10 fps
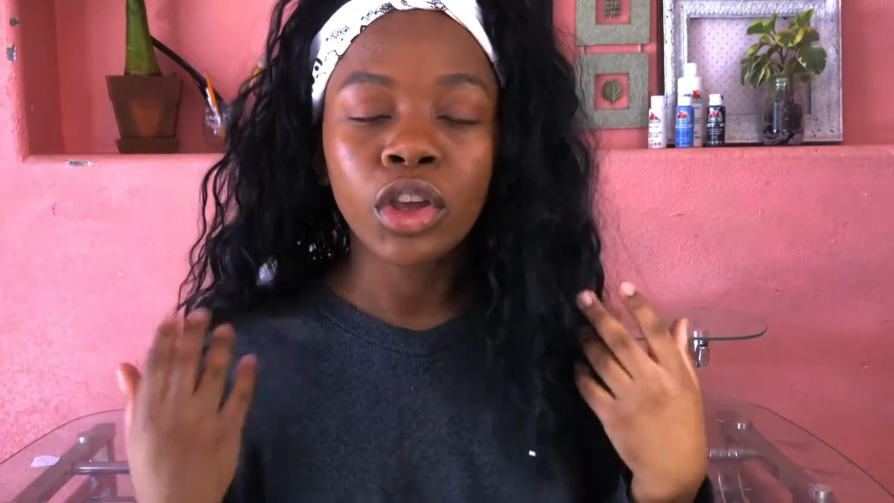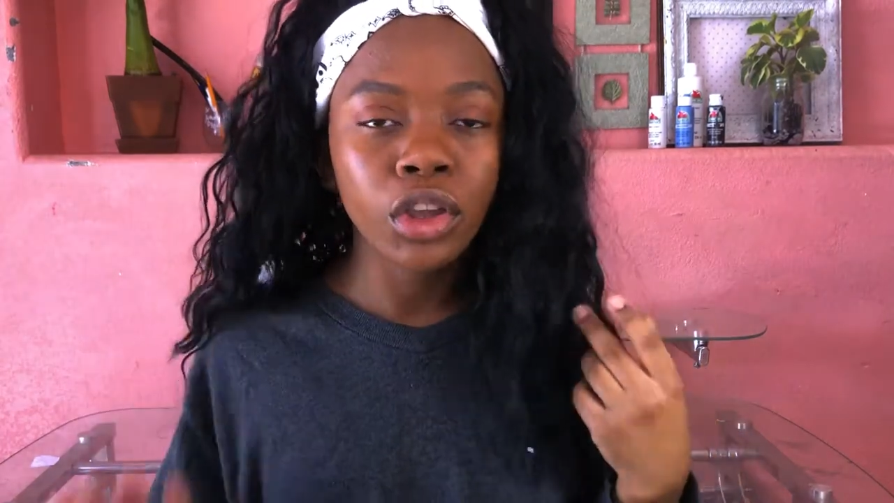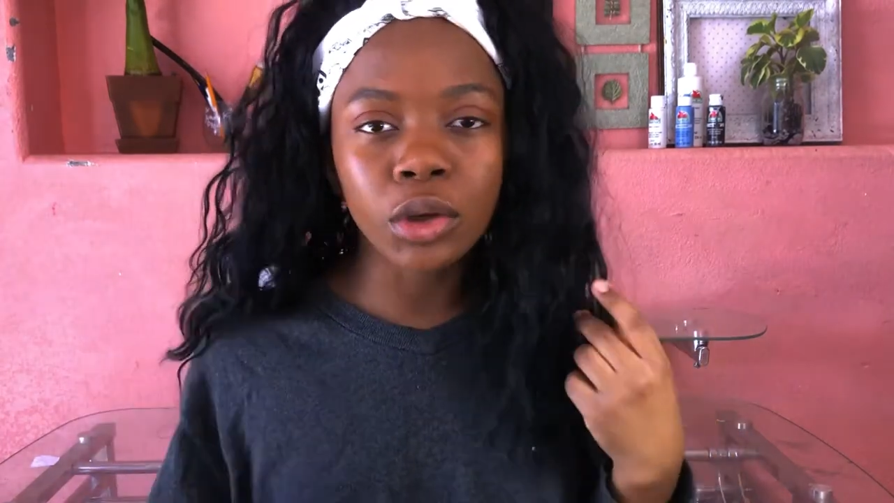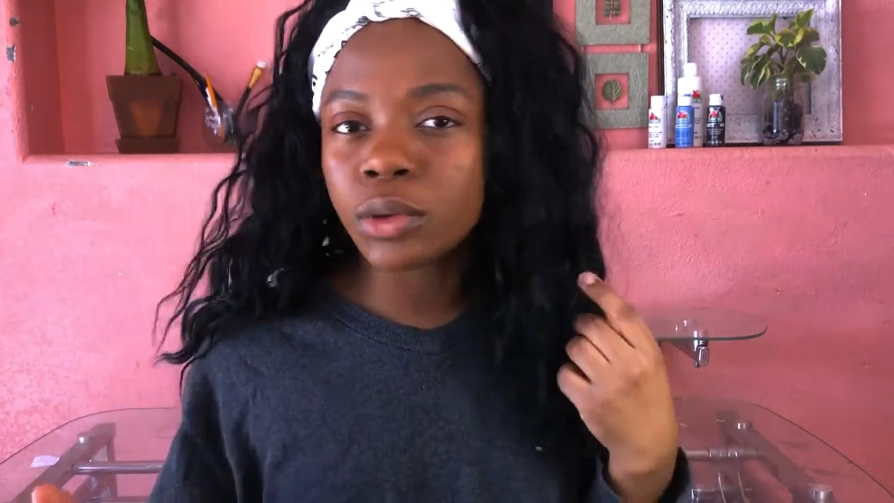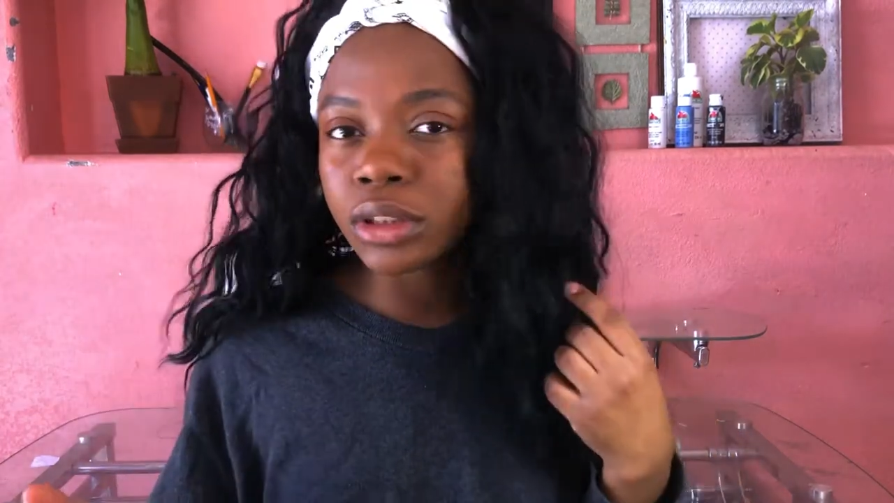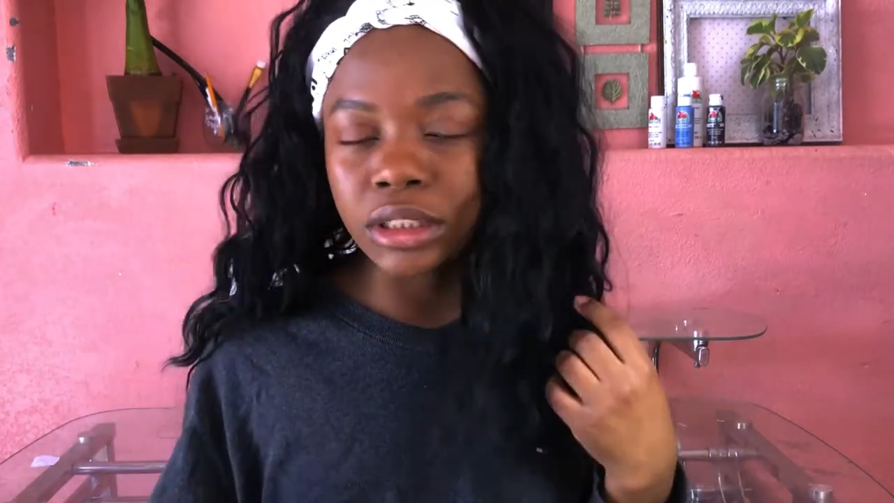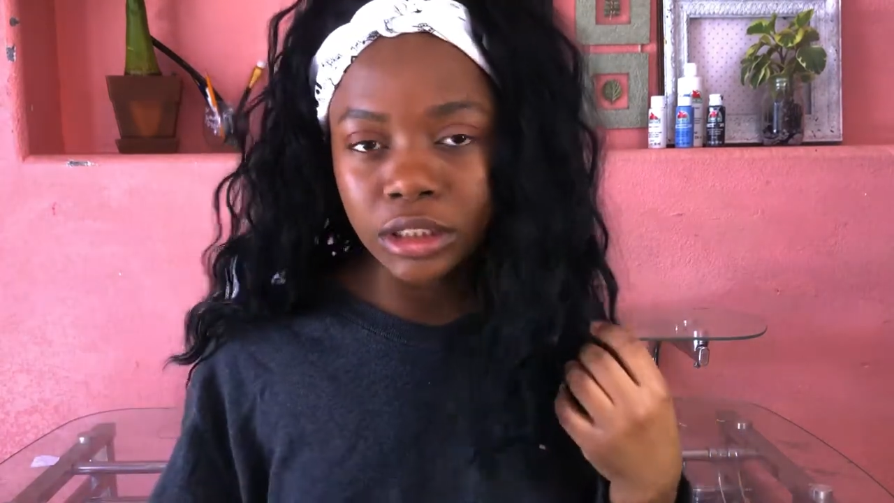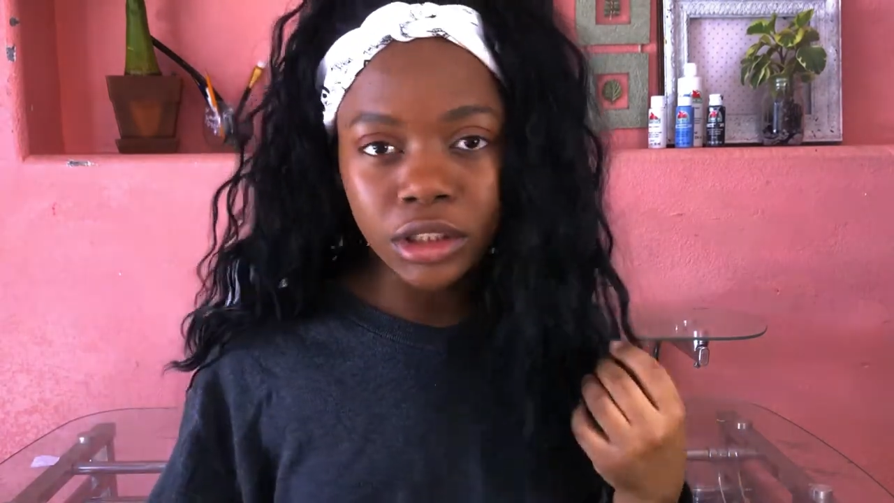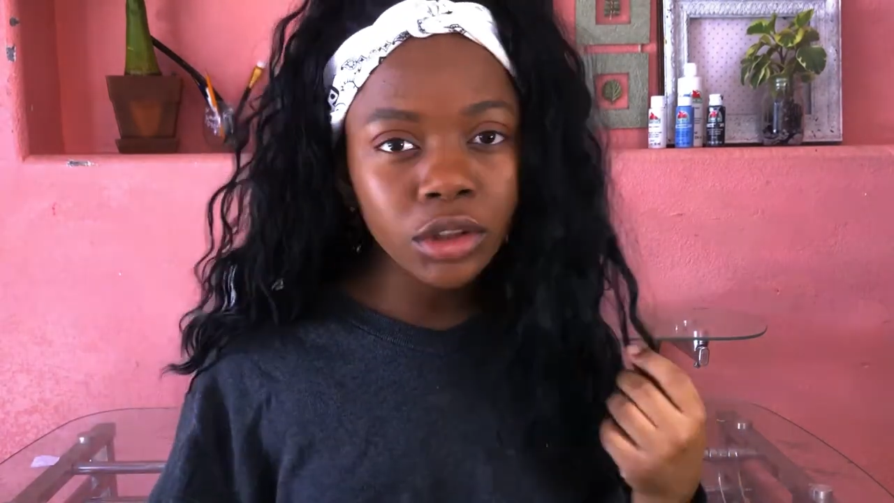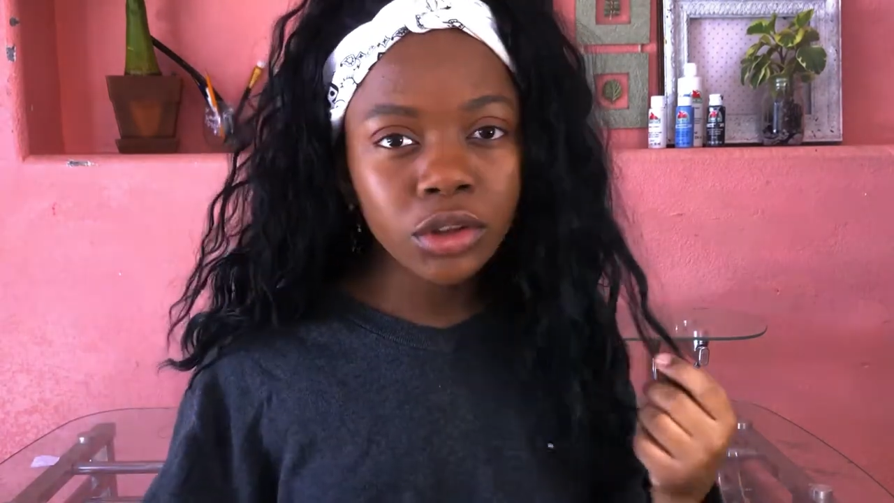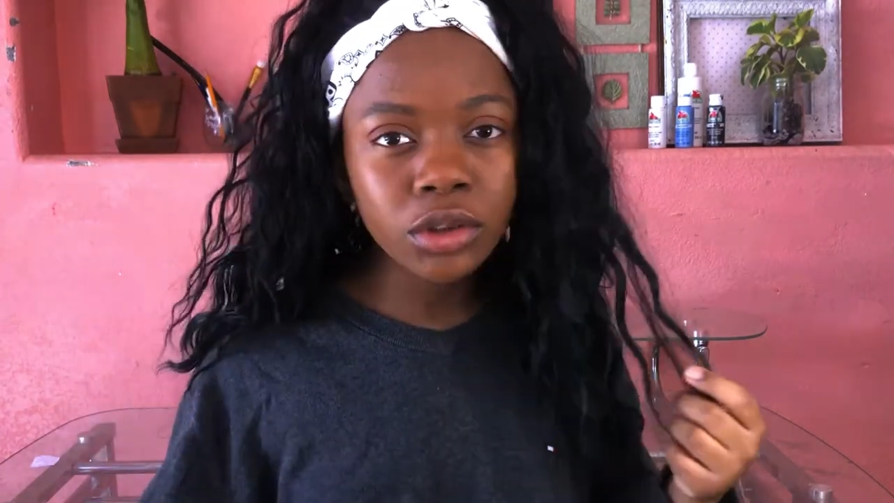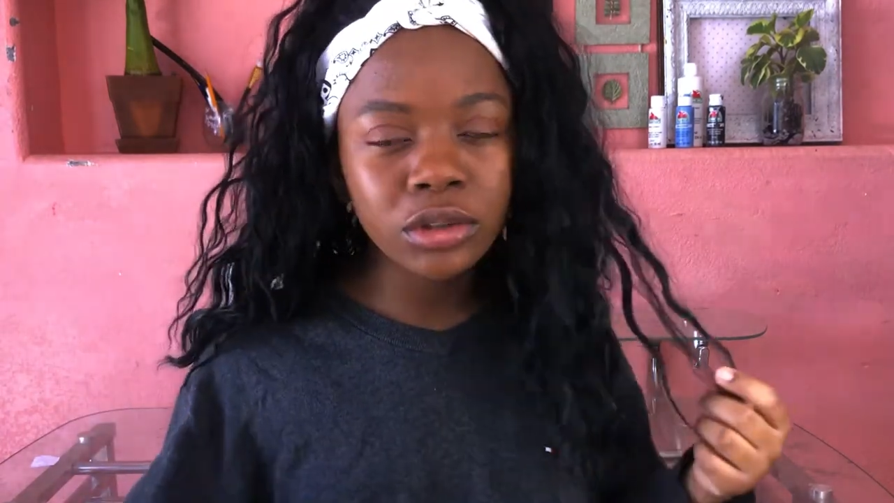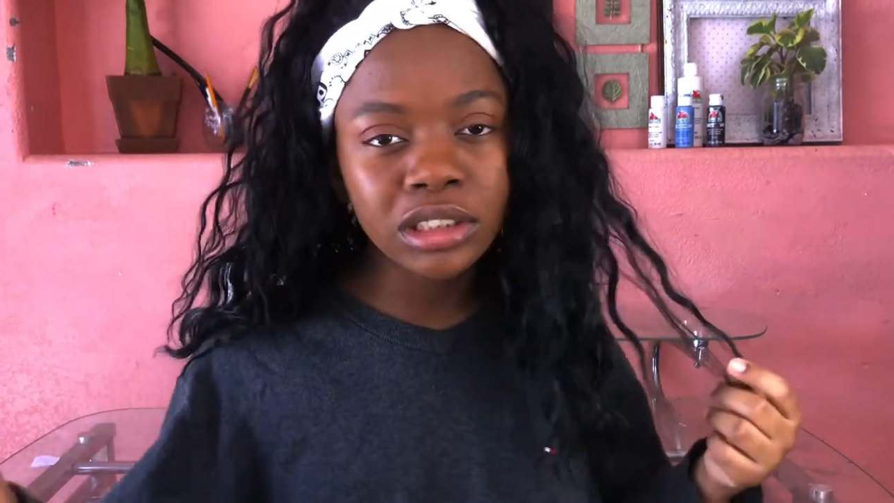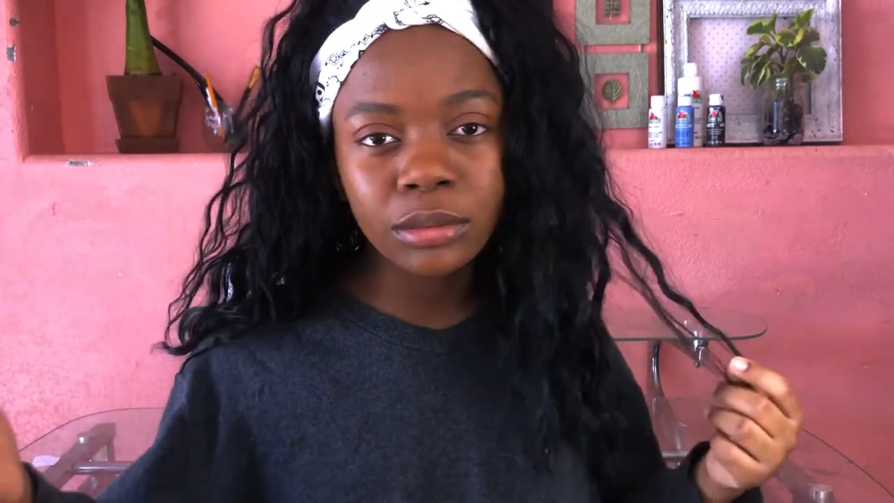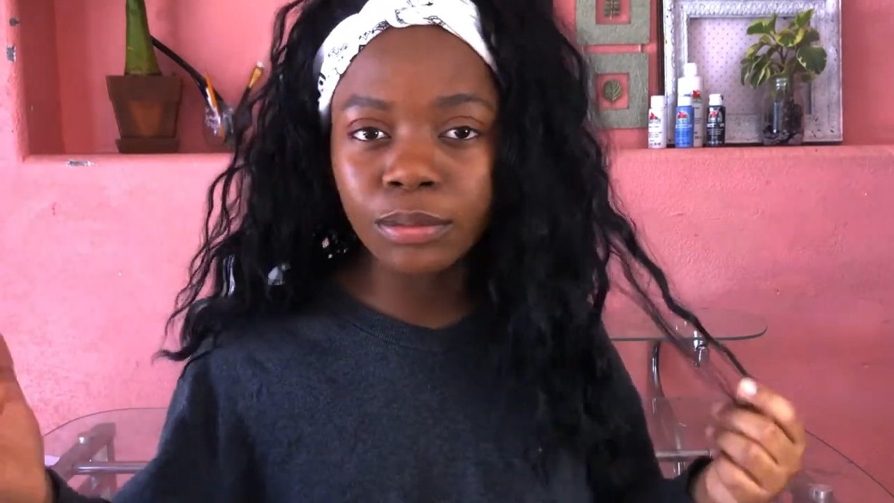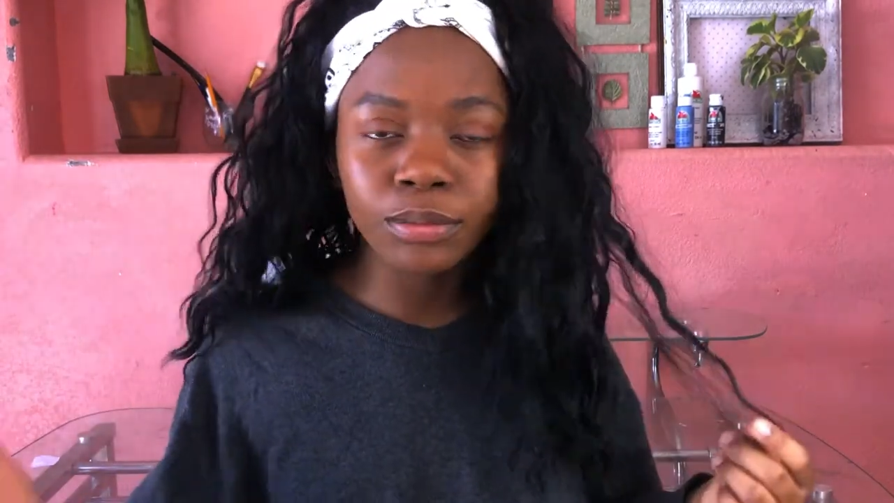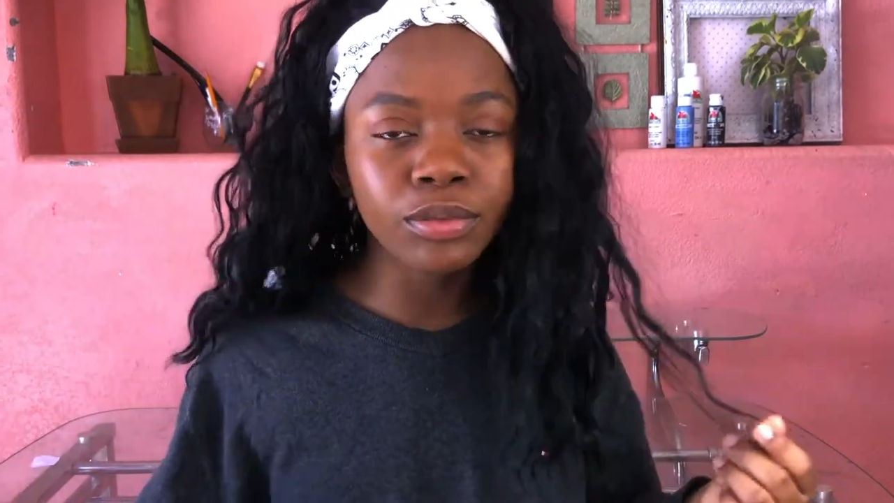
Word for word: use single-use